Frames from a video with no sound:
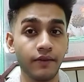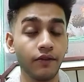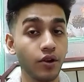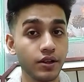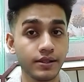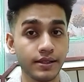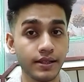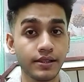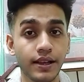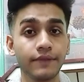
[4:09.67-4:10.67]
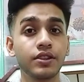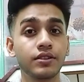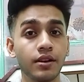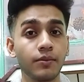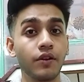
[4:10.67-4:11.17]
For instance, if the
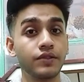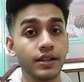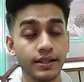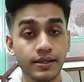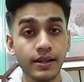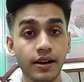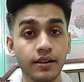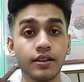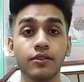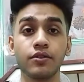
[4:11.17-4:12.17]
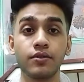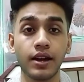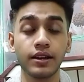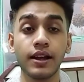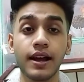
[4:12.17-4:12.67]
term of tenancy under the
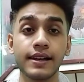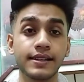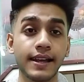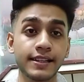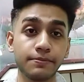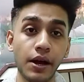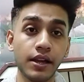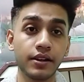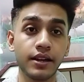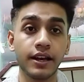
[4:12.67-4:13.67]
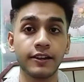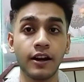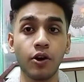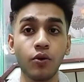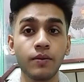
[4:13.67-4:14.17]
contract has expired and now